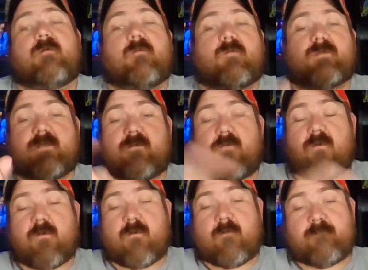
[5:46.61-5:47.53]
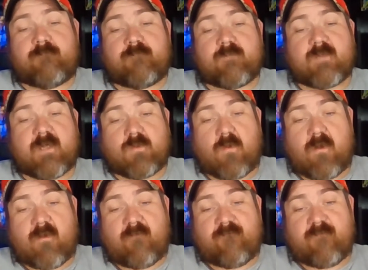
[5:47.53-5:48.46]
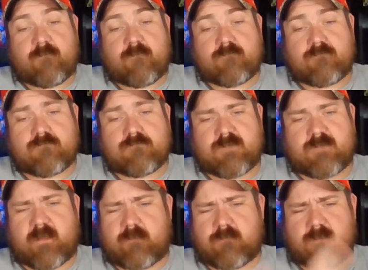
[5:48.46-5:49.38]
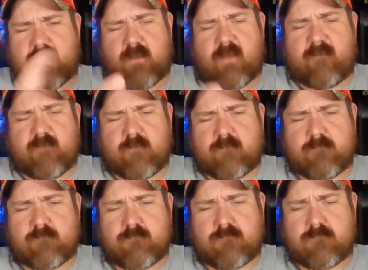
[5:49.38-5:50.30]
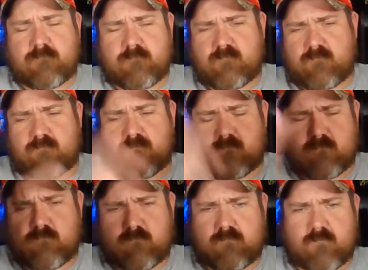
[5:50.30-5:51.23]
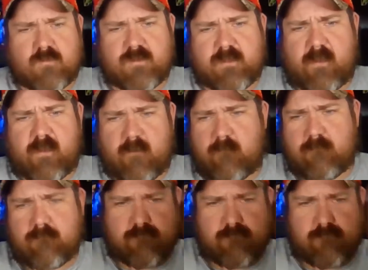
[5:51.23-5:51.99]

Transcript: We'll see you tomorrow, day 12, day, day 11. We'll see you later.